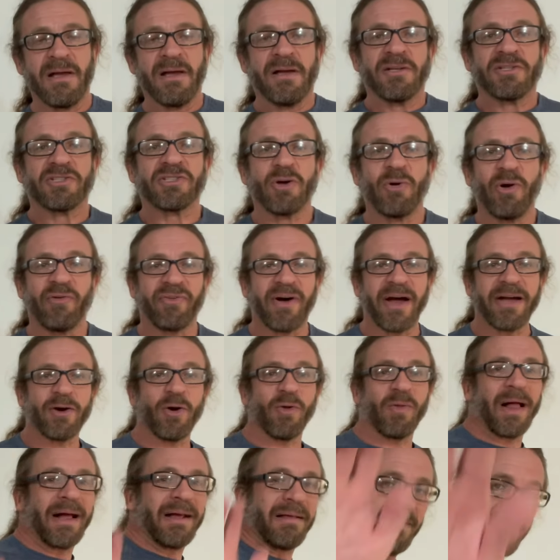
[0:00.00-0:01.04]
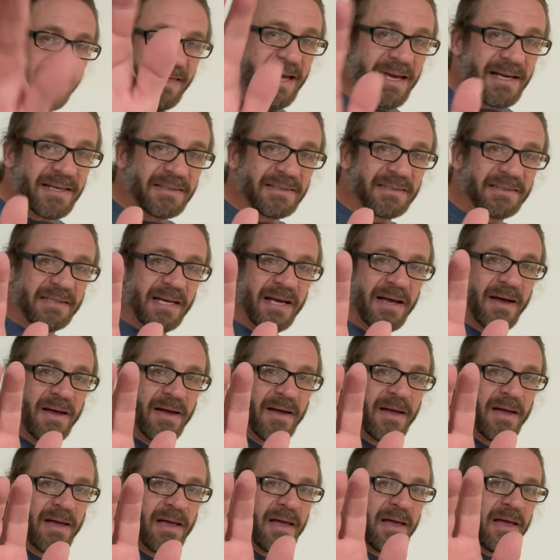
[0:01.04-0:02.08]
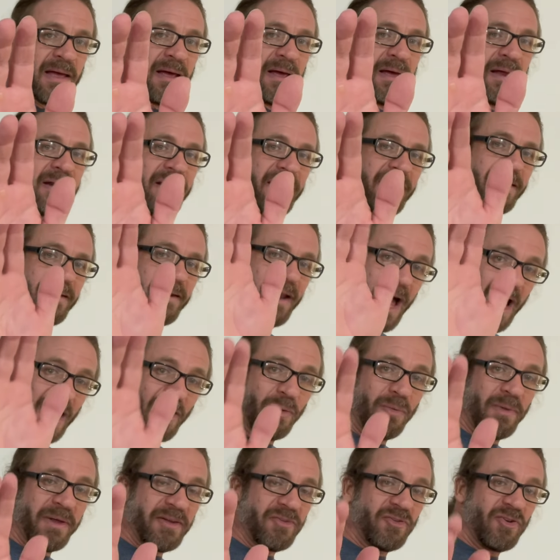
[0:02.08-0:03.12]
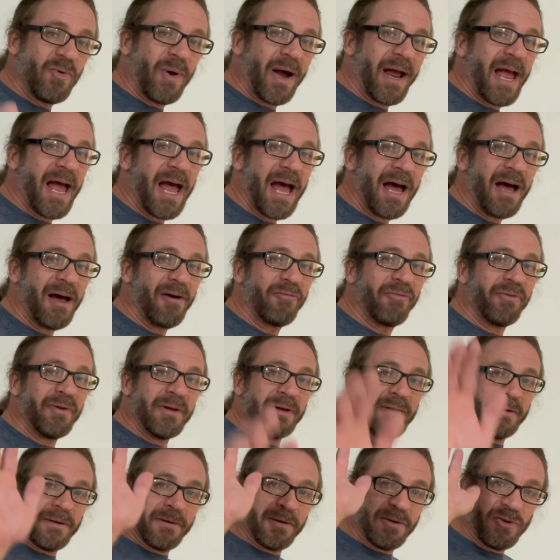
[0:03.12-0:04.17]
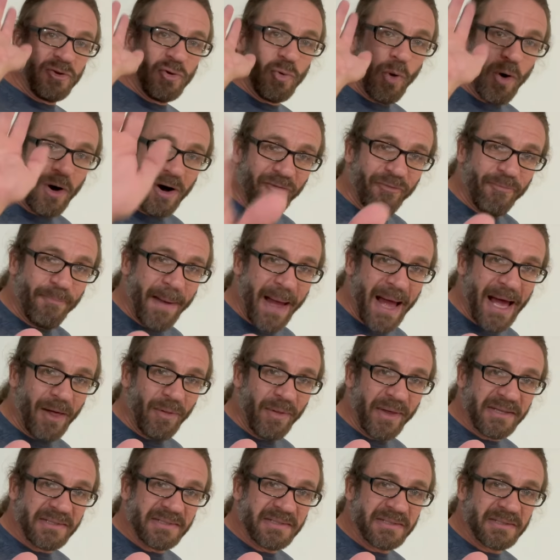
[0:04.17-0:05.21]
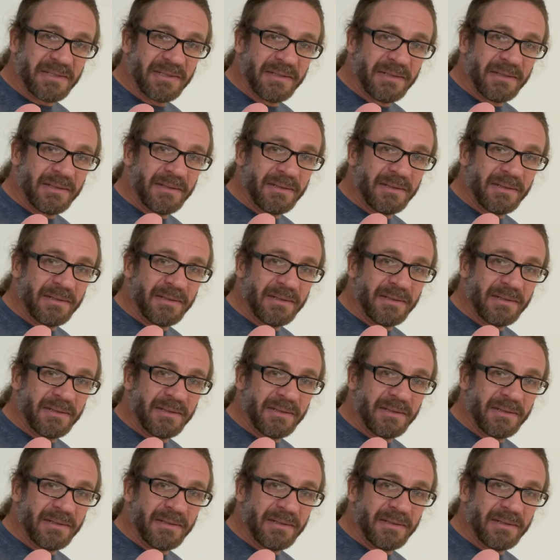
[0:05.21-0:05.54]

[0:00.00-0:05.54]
So if I go like this, not only do I have you off balance